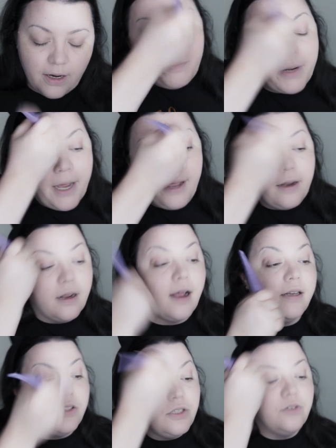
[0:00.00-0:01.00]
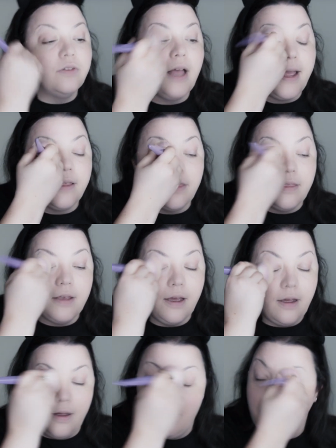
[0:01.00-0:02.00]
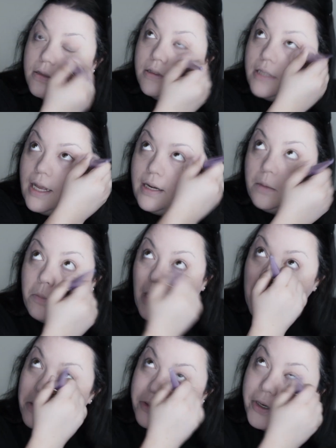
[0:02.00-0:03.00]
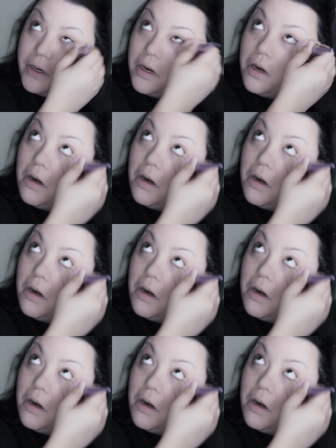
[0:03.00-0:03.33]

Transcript: but I do like the setting powder.